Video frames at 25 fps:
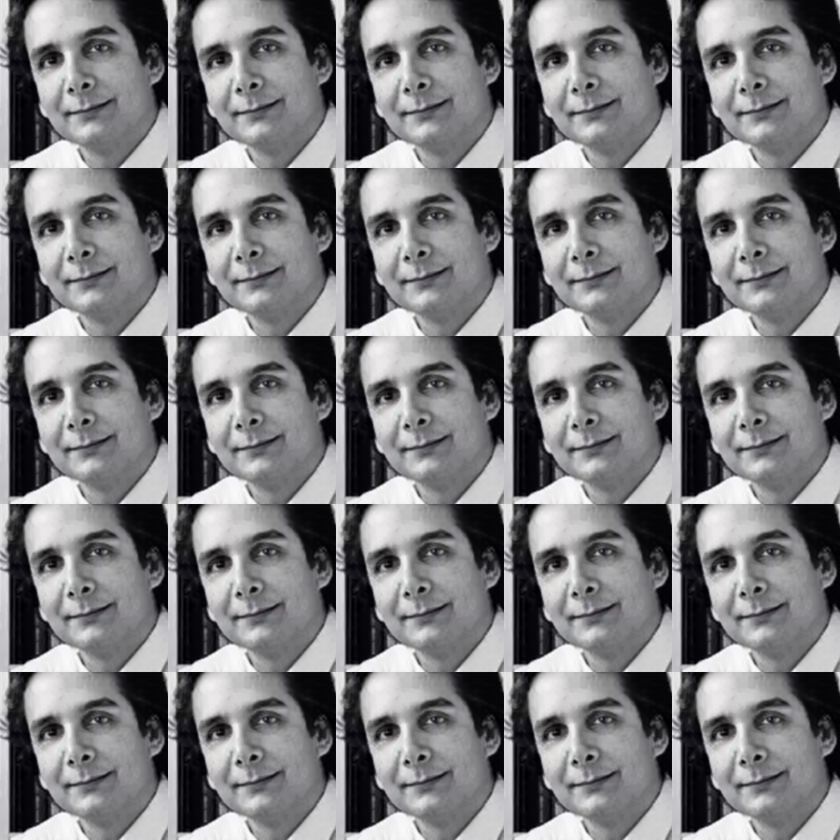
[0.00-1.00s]

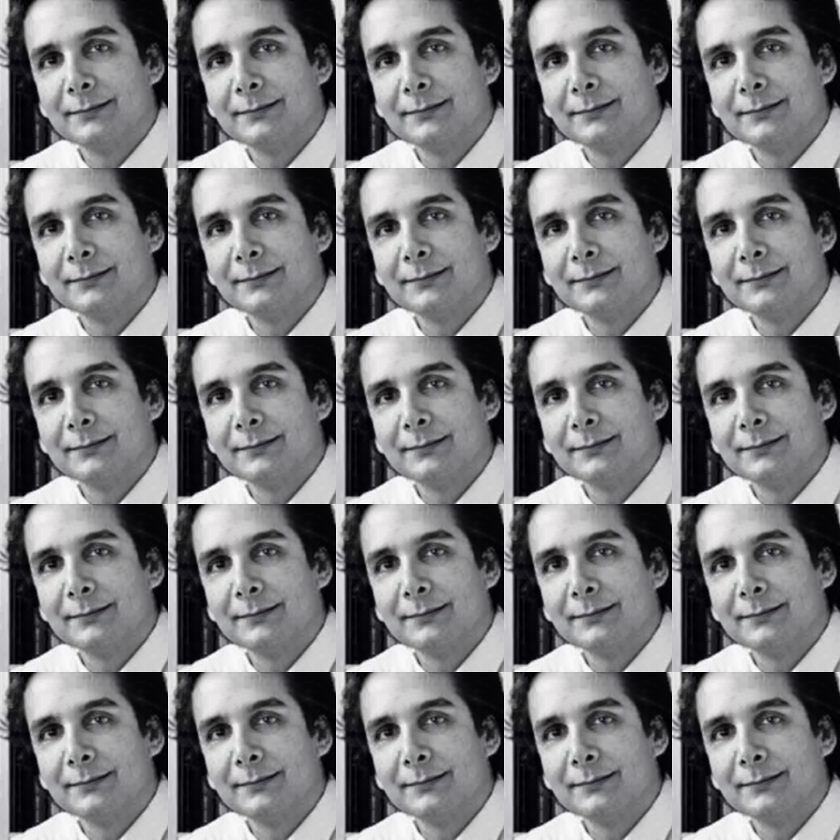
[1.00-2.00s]

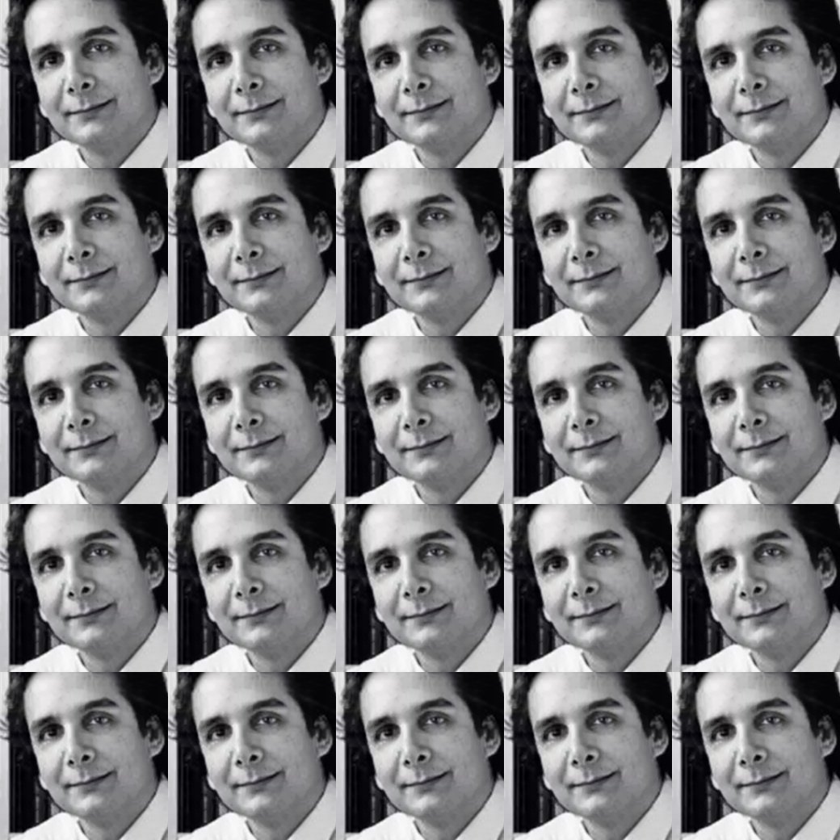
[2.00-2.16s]
Nobody speaks.